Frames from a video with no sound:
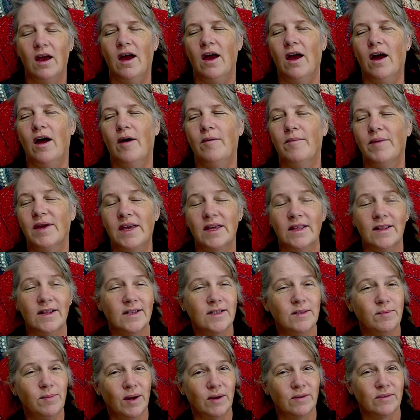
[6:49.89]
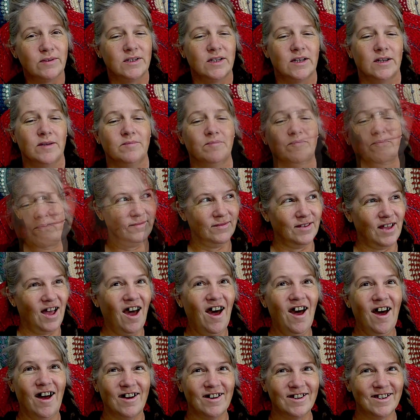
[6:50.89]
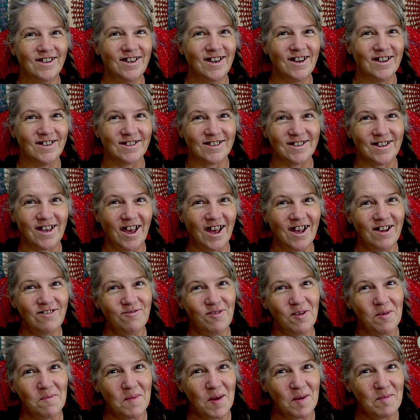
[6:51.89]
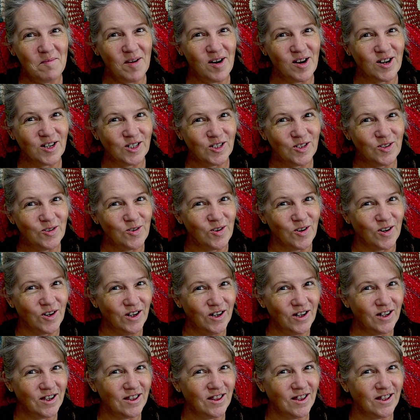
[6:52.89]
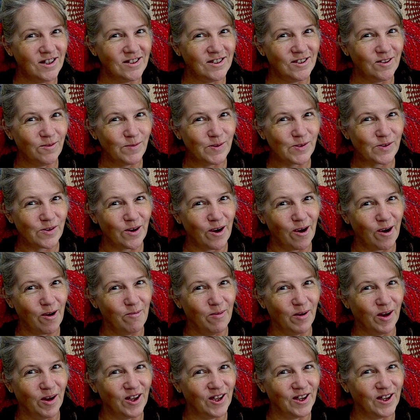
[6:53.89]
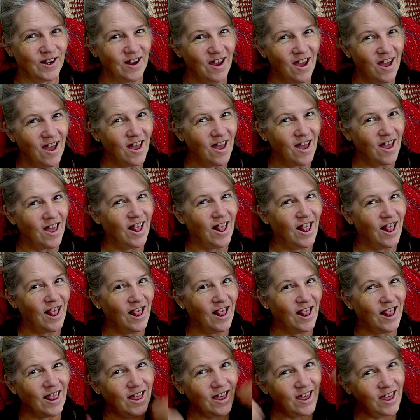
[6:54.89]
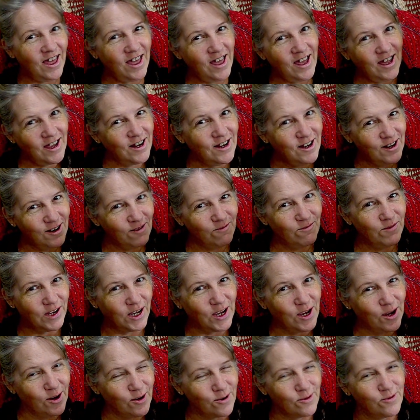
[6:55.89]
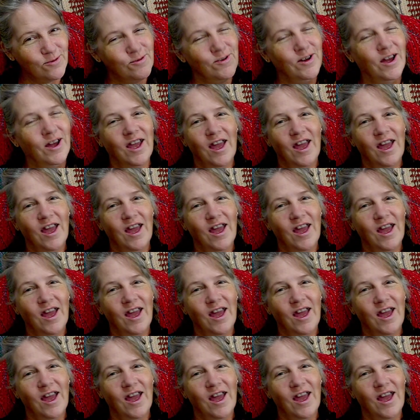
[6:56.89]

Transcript: Um, again, that's Mountain Time. Ah, yes, and remember to hook that subscribe button, like the video,